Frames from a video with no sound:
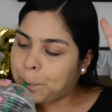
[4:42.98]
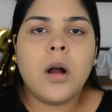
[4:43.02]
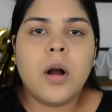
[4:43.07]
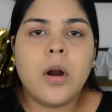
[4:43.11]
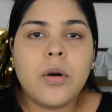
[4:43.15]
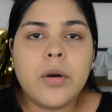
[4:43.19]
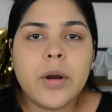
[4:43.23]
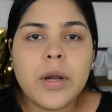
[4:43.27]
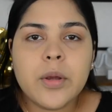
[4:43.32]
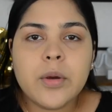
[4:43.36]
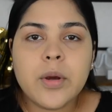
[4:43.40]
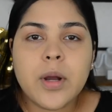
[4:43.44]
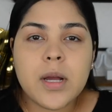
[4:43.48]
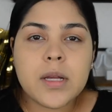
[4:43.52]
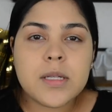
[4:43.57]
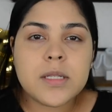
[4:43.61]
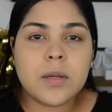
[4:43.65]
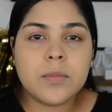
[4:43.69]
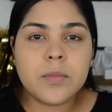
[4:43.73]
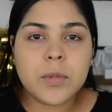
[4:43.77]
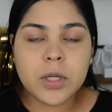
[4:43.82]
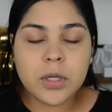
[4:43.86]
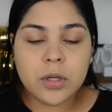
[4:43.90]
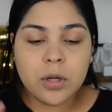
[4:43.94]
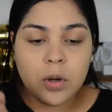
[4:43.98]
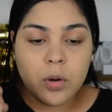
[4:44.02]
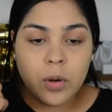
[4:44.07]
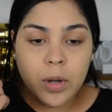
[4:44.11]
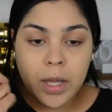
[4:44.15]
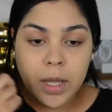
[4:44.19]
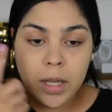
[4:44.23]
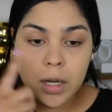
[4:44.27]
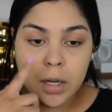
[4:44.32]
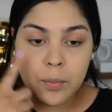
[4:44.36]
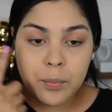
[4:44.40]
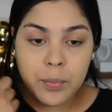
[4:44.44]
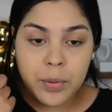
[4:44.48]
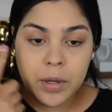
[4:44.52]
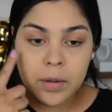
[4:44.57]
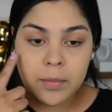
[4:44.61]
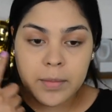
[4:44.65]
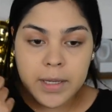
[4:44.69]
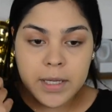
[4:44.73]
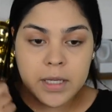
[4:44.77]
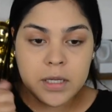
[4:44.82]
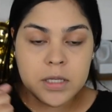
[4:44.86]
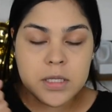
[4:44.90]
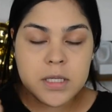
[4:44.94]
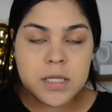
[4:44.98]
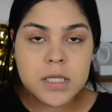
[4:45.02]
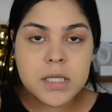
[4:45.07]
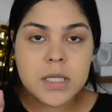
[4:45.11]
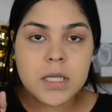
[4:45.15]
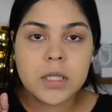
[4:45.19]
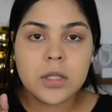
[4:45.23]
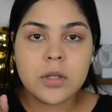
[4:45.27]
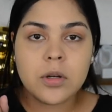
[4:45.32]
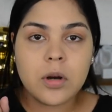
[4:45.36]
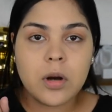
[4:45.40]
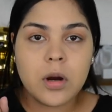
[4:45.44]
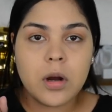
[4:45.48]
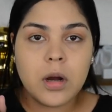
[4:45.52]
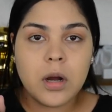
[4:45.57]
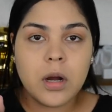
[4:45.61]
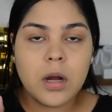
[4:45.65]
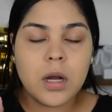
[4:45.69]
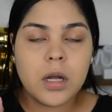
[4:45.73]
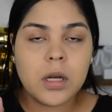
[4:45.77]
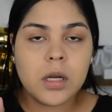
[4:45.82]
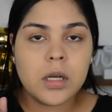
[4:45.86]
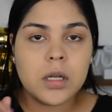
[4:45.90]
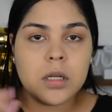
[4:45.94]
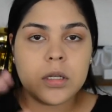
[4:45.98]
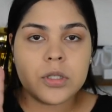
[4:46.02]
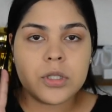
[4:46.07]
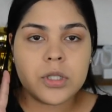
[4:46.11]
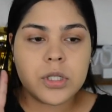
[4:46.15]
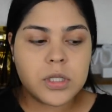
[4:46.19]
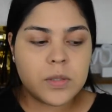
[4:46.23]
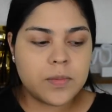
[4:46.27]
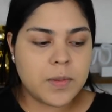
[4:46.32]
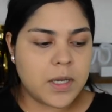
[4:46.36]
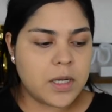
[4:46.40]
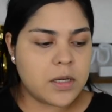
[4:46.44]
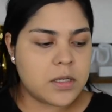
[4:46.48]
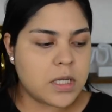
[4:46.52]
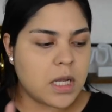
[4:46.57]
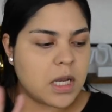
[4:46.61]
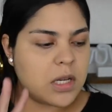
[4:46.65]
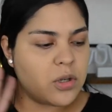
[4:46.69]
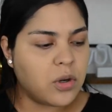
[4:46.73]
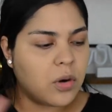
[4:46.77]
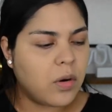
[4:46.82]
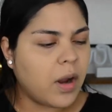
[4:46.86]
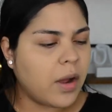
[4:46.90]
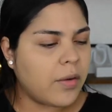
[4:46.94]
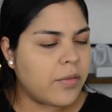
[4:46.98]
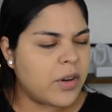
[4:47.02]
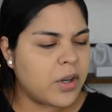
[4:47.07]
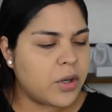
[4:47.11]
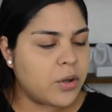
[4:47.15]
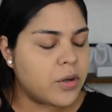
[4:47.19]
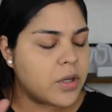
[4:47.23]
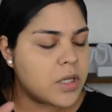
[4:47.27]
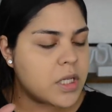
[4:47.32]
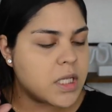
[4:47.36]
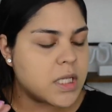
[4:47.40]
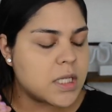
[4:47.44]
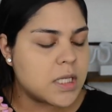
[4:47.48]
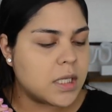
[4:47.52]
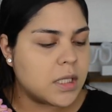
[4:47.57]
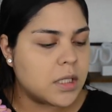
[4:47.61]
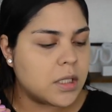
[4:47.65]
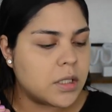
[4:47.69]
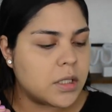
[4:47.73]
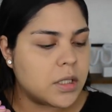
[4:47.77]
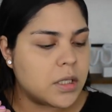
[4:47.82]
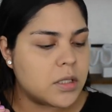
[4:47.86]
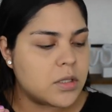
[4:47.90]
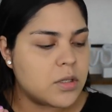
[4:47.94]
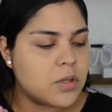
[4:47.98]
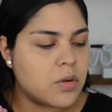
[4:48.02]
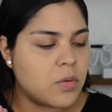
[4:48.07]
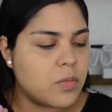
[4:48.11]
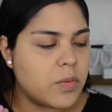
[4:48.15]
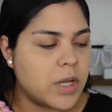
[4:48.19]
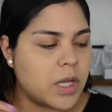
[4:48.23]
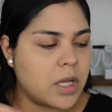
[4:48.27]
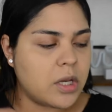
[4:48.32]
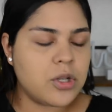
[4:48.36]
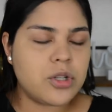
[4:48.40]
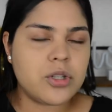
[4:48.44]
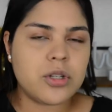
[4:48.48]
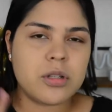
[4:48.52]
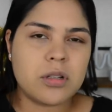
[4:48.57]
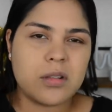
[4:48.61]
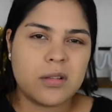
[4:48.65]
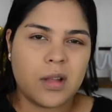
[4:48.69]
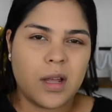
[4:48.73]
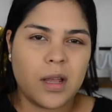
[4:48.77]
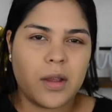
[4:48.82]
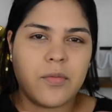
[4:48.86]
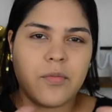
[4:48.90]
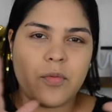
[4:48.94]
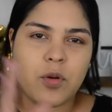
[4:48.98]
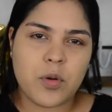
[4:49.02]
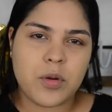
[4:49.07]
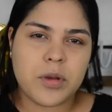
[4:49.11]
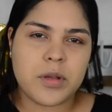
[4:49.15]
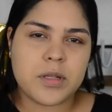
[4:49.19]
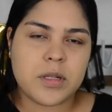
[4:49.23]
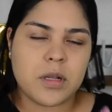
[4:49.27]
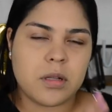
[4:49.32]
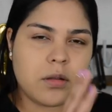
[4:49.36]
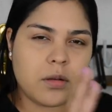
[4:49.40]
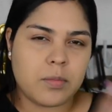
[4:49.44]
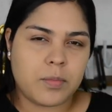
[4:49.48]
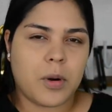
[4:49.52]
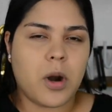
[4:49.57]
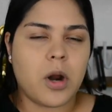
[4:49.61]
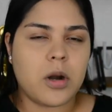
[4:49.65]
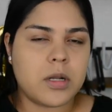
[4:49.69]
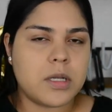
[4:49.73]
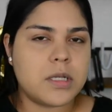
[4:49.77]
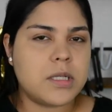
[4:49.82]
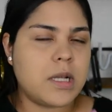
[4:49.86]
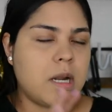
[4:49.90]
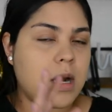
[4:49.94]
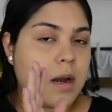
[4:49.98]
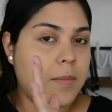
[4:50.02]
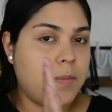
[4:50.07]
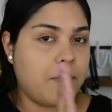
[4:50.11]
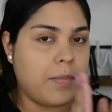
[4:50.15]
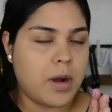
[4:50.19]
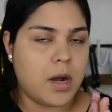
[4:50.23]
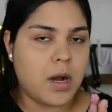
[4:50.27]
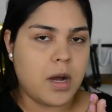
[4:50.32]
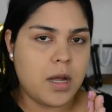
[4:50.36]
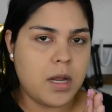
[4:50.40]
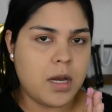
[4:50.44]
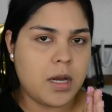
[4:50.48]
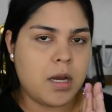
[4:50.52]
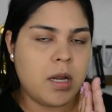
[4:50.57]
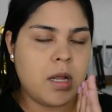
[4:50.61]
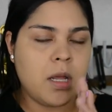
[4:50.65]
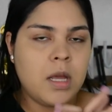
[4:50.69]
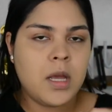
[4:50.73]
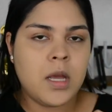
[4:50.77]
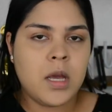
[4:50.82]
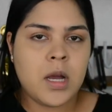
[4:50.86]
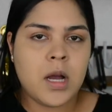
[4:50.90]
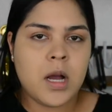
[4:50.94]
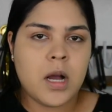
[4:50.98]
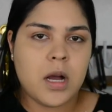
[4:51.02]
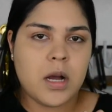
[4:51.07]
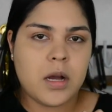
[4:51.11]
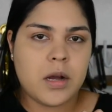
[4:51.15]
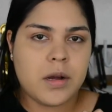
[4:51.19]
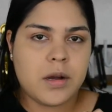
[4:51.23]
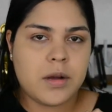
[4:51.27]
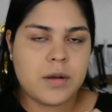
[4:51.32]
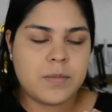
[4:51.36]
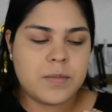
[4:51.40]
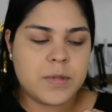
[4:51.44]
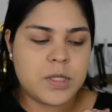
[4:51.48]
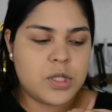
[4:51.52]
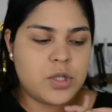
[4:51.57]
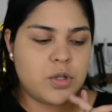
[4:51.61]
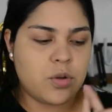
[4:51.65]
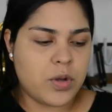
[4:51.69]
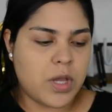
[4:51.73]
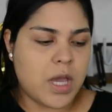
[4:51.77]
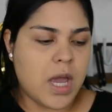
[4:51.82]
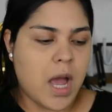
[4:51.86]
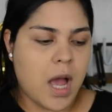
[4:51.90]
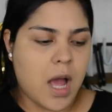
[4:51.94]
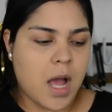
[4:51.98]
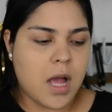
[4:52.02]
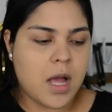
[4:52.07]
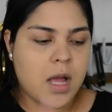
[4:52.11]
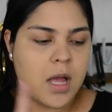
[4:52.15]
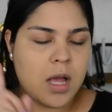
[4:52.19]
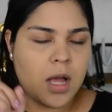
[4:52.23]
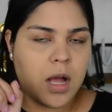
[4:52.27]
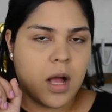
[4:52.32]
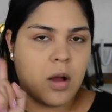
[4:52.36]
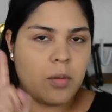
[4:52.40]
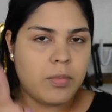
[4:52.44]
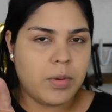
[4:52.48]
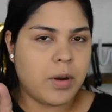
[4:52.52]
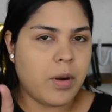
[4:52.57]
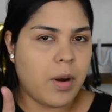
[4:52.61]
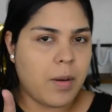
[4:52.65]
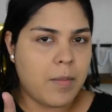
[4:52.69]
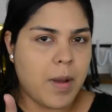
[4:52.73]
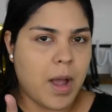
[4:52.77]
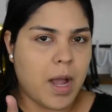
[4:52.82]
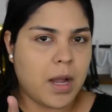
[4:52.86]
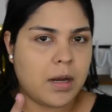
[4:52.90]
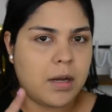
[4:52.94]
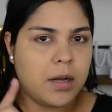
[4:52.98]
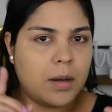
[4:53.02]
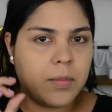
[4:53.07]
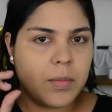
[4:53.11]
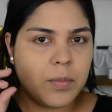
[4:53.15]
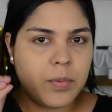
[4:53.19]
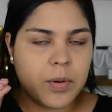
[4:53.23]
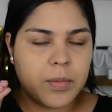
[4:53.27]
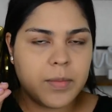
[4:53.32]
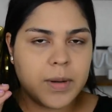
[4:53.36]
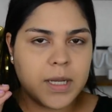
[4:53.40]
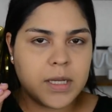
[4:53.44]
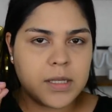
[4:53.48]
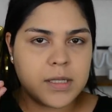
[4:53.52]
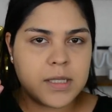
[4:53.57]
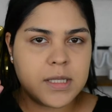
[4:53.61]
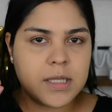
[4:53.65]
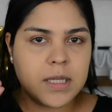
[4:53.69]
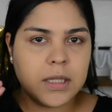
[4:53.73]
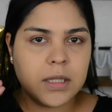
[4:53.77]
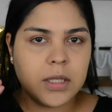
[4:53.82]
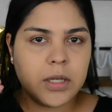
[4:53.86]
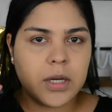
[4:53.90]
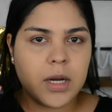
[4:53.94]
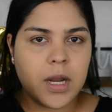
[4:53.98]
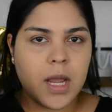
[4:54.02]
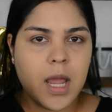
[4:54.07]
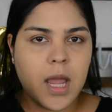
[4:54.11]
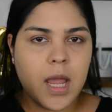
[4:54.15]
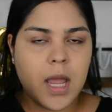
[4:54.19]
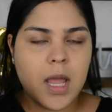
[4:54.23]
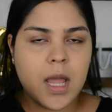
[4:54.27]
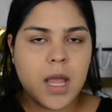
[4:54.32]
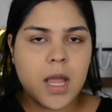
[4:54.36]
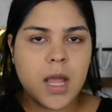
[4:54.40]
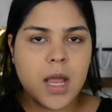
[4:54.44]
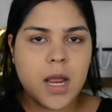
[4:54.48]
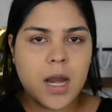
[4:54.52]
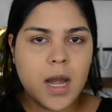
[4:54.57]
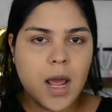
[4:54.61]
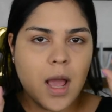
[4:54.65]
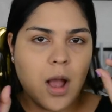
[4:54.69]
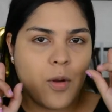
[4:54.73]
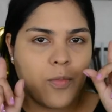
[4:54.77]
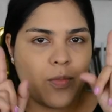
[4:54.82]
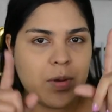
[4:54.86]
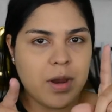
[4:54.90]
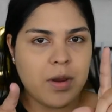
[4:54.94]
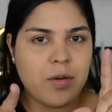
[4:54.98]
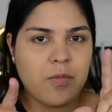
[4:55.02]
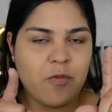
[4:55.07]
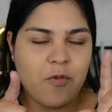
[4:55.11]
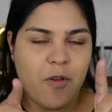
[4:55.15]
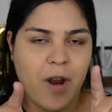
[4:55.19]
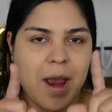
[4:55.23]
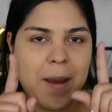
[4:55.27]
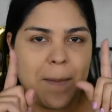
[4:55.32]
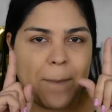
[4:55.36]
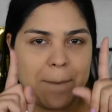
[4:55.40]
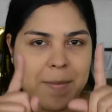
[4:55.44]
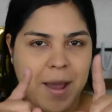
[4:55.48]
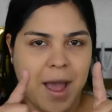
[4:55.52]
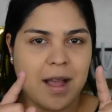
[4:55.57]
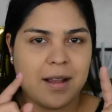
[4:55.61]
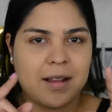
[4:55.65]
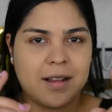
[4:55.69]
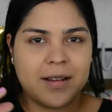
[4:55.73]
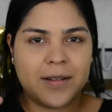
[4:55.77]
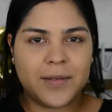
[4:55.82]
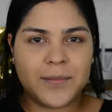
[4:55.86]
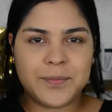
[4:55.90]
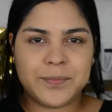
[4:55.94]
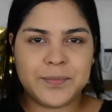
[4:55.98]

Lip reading: Alright you guys, I'm gonna go ahead and put my concealer on just because I don't have a new concealer, so we can just like focus on the products that I bought. So yeah, I'll be right back. Let me put my concealer and I'll be right back.